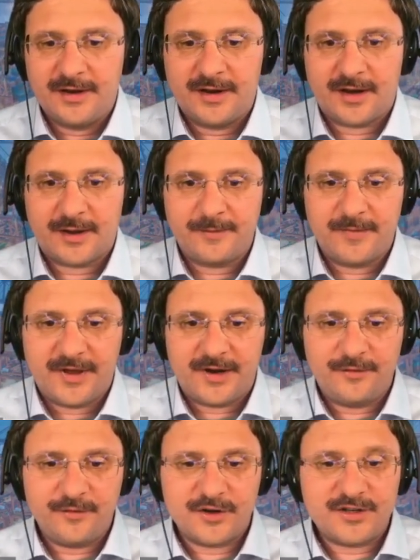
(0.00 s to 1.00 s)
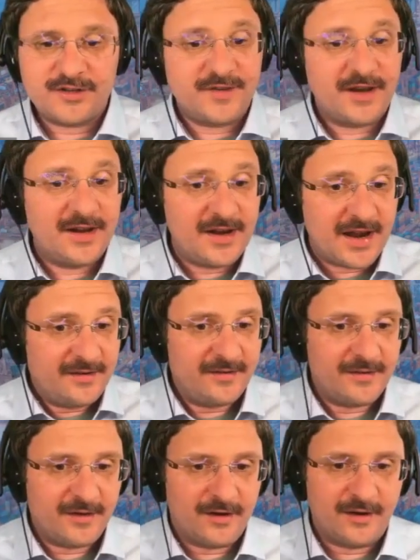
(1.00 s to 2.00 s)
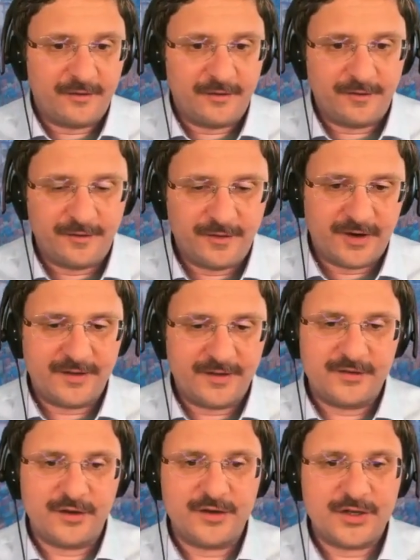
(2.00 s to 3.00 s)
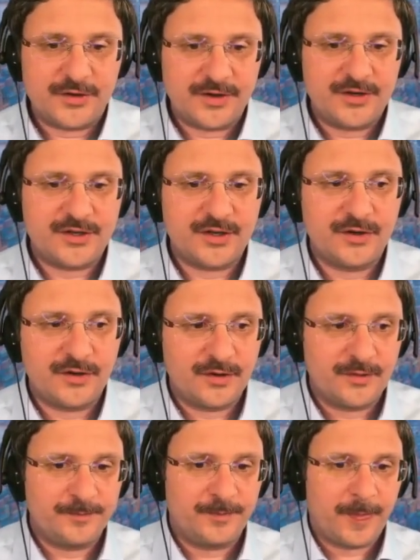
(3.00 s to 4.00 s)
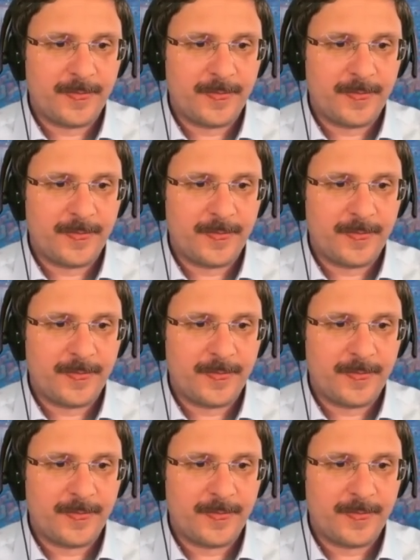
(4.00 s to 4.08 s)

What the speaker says: then of course the length of the search direction